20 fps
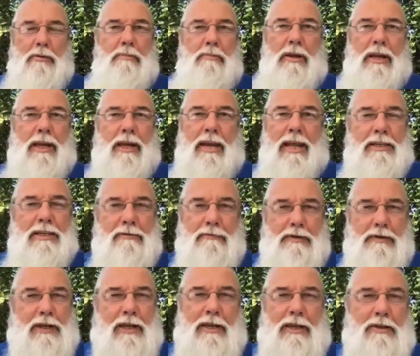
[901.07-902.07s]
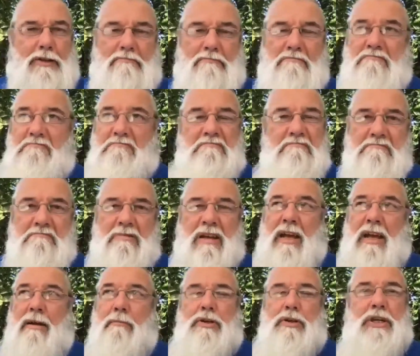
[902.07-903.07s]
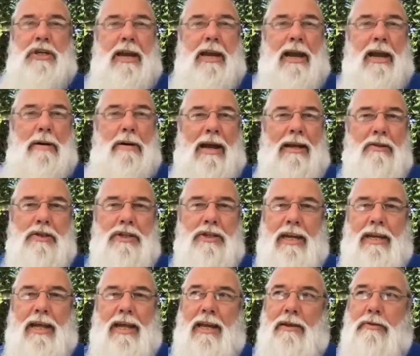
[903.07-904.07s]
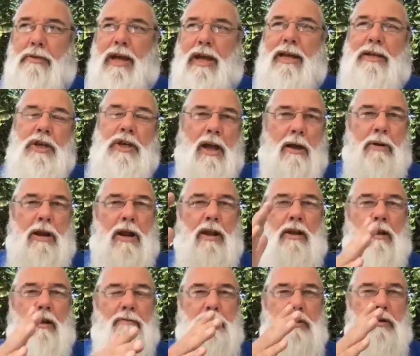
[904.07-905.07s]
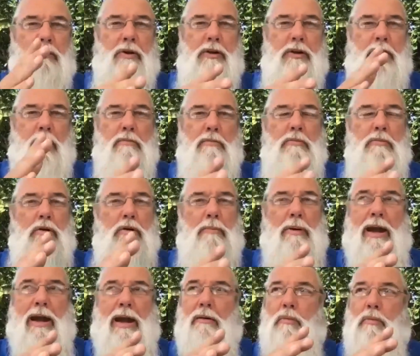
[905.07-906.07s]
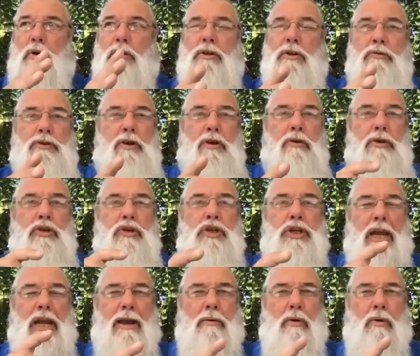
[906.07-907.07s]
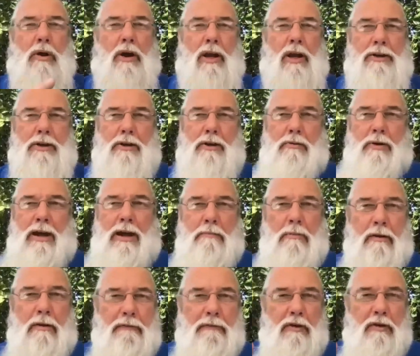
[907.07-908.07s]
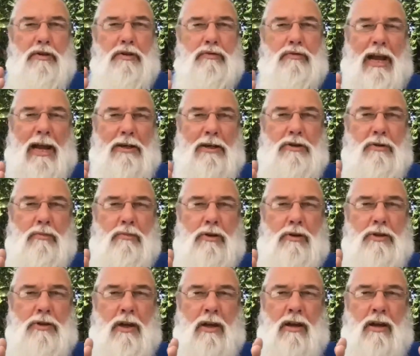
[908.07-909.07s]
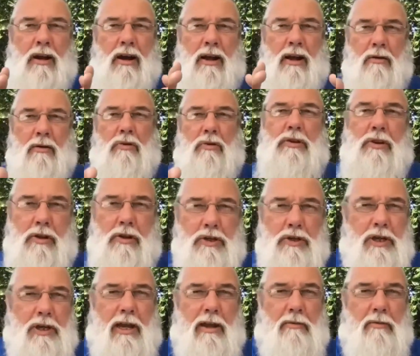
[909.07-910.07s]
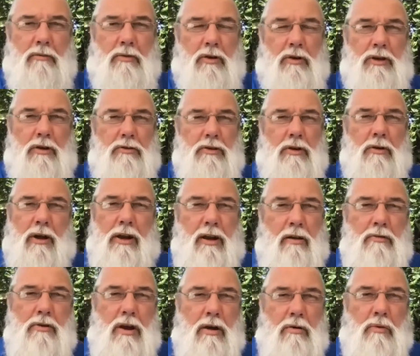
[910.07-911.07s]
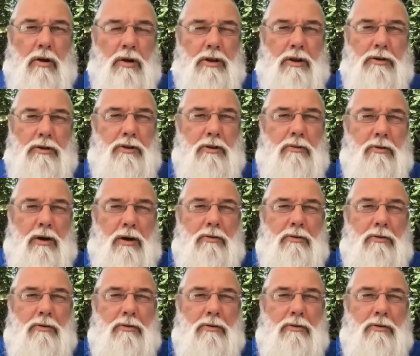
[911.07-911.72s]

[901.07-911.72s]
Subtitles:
We've been connected for years. But she came back and said, "Hey, thanks, but I'd love to know more about what you do and share what I do." And my first reaction was, "I don't want you to share what you do. I don't know what you do.